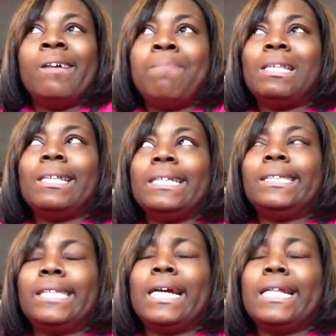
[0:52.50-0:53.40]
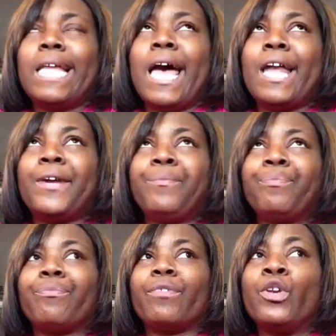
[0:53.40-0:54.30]
basically saying that
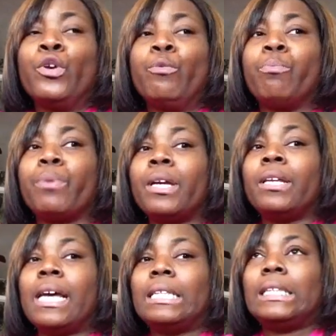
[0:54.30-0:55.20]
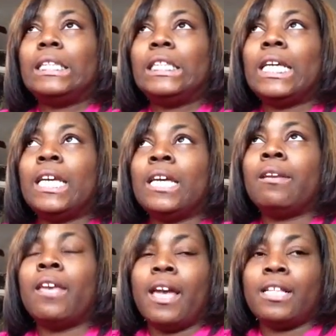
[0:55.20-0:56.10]
you're predestined to
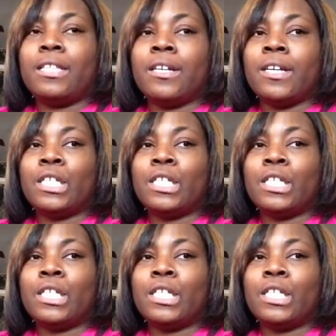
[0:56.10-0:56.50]
get cancer.